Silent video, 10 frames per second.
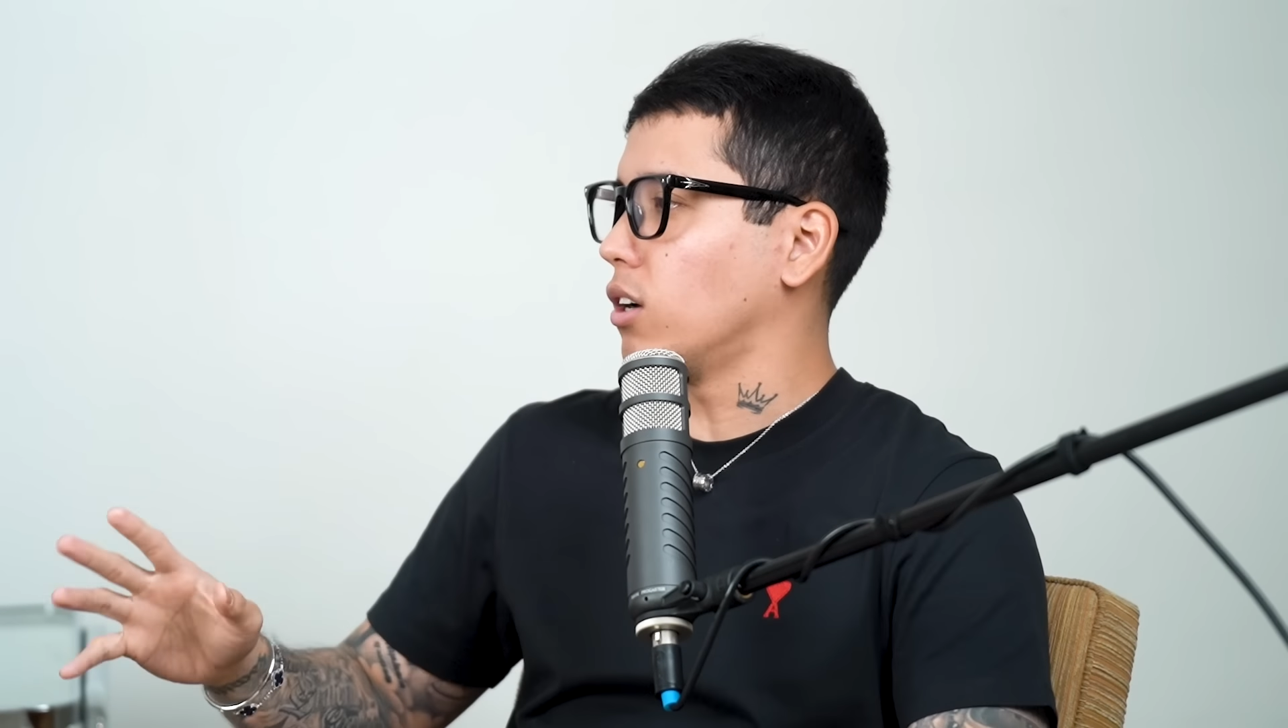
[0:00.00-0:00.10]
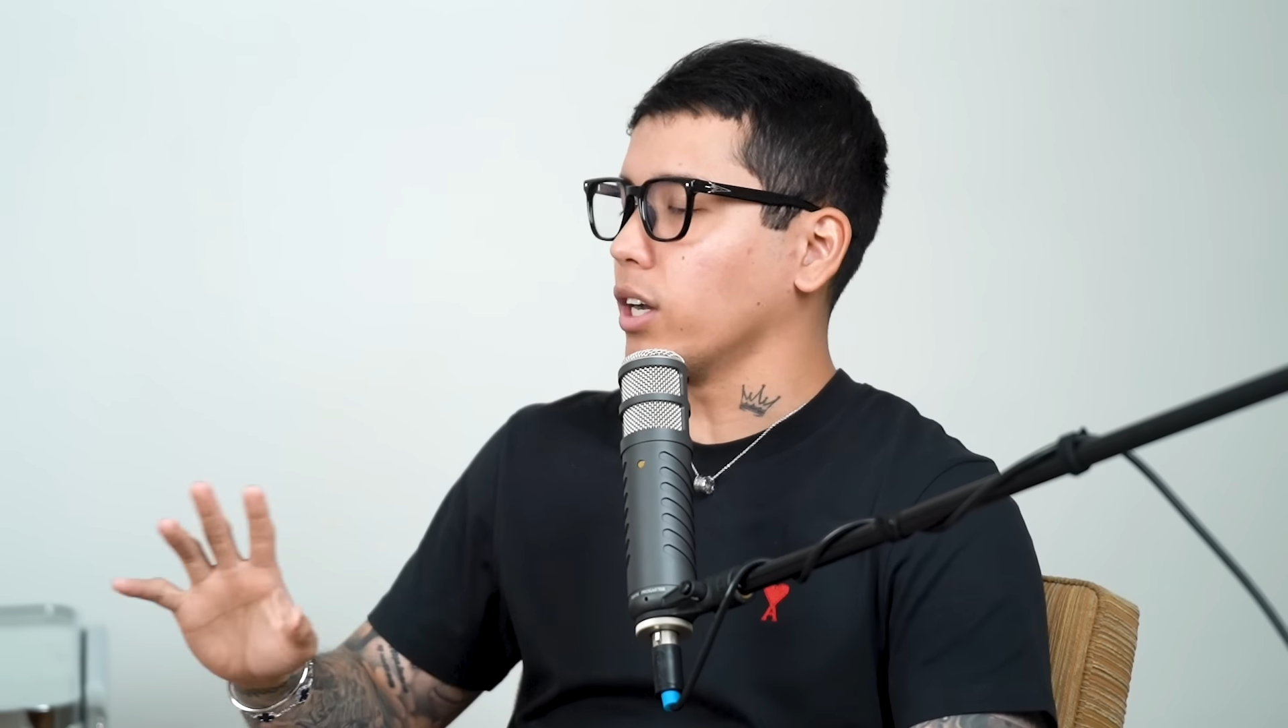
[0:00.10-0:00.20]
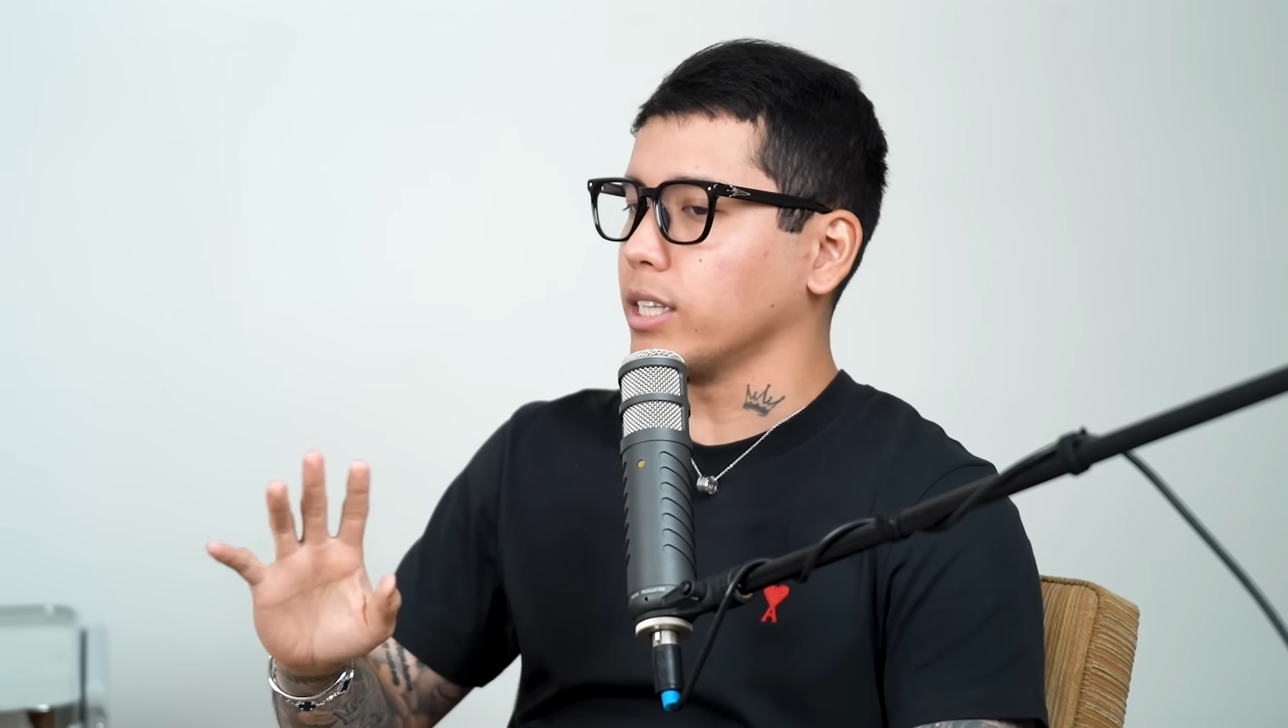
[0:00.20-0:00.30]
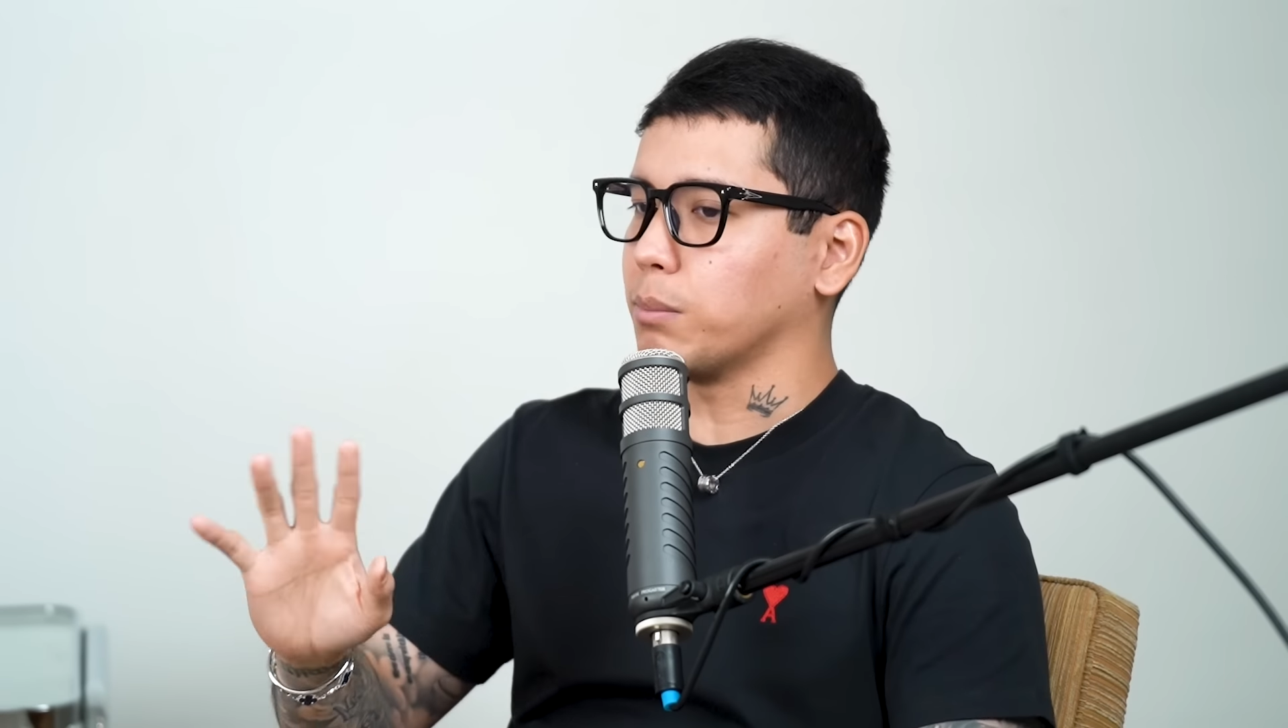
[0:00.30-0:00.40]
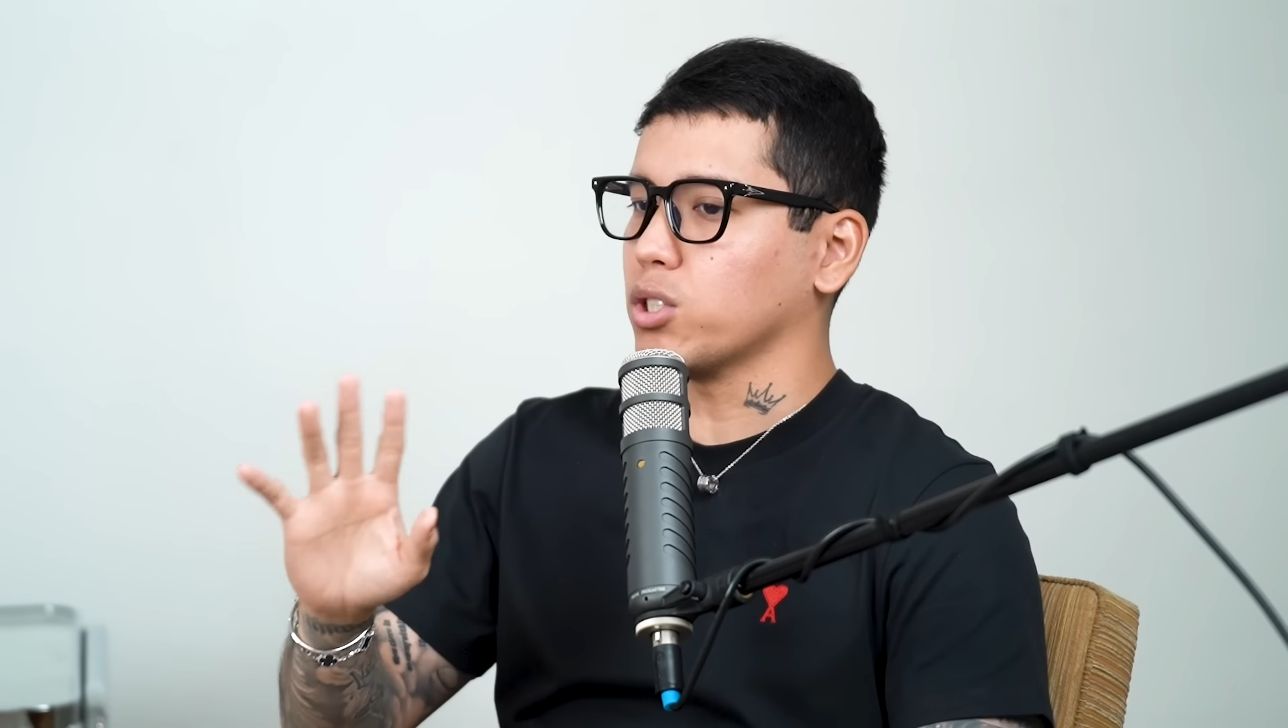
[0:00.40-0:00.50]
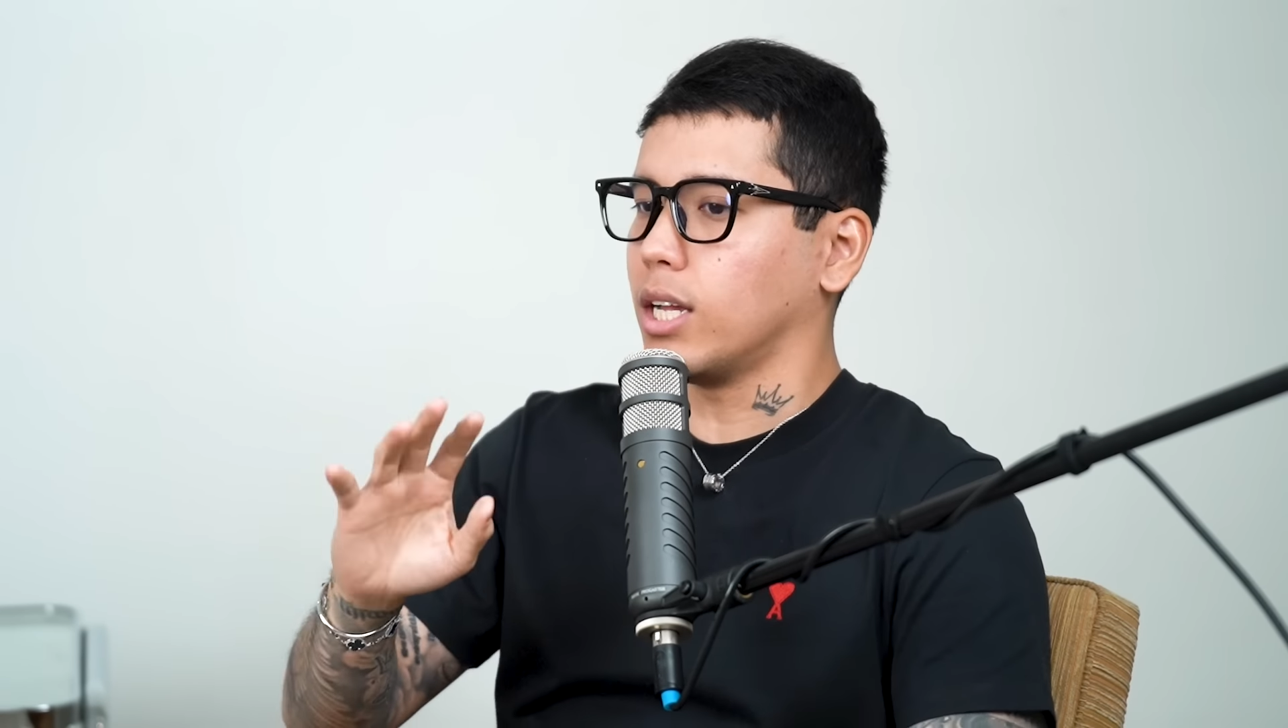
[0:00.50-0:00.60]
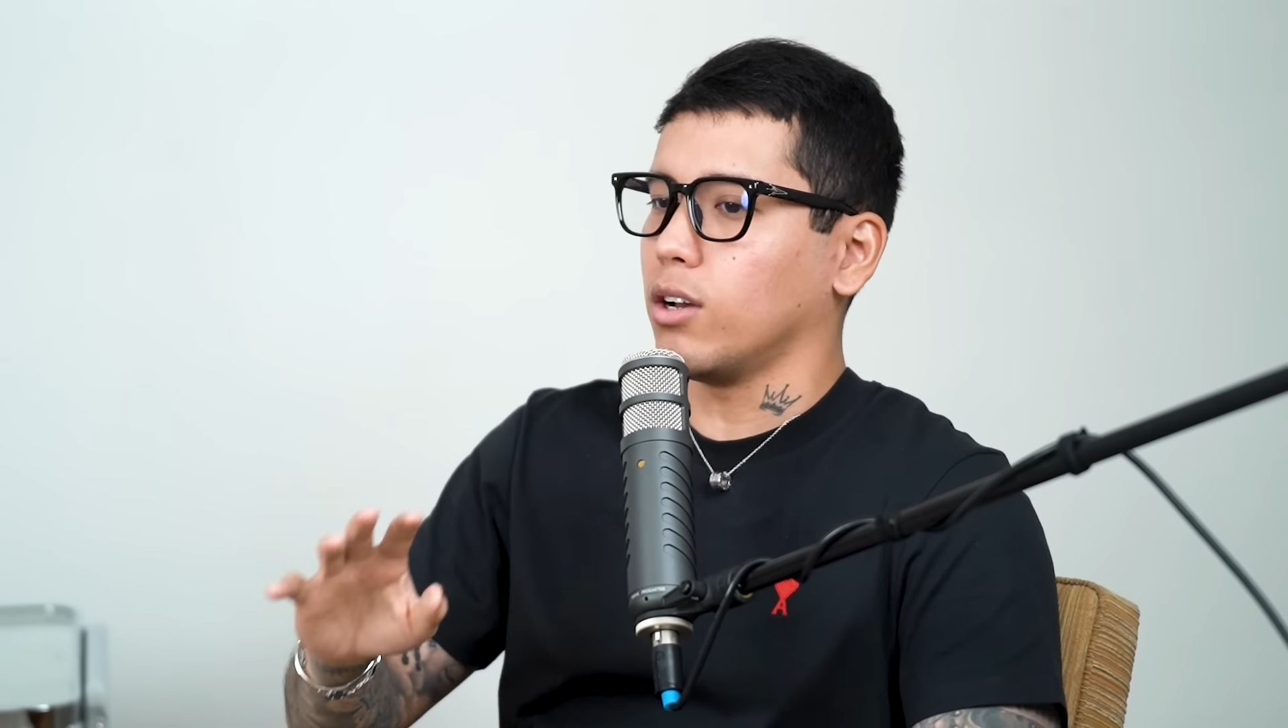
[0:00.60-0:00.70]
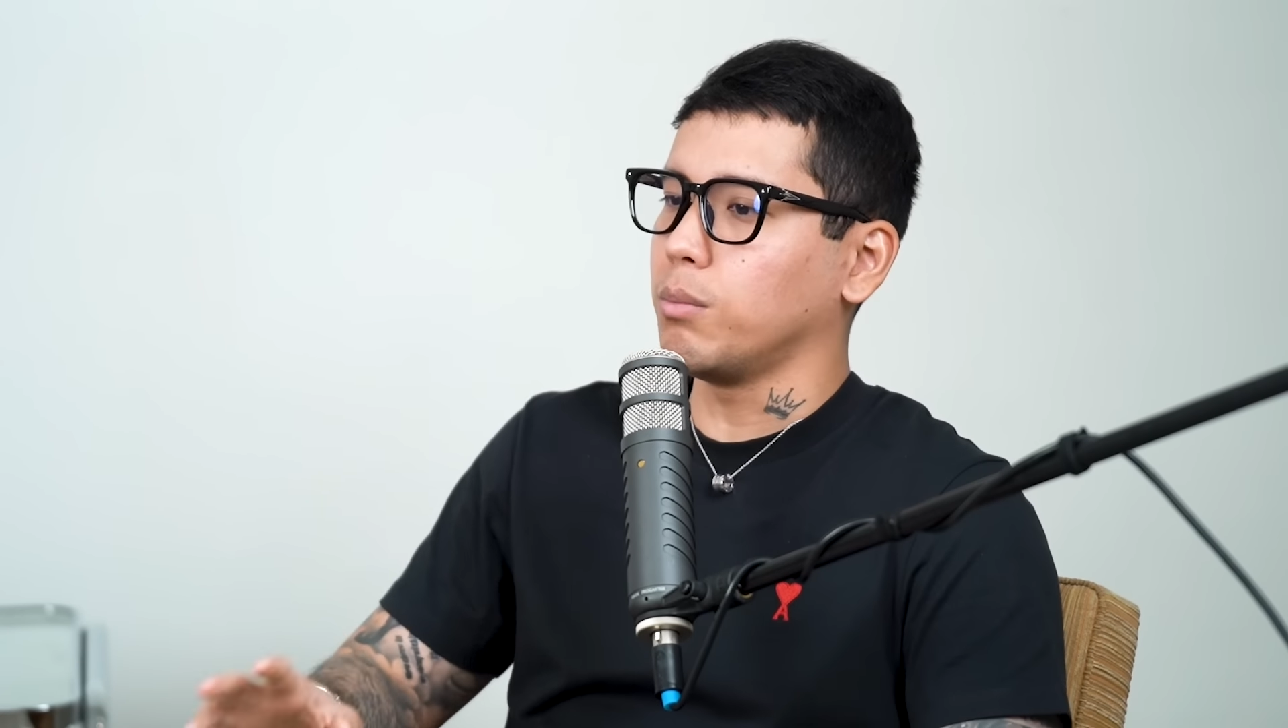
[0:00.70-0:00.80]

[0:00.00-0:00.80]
okay, tapos na ako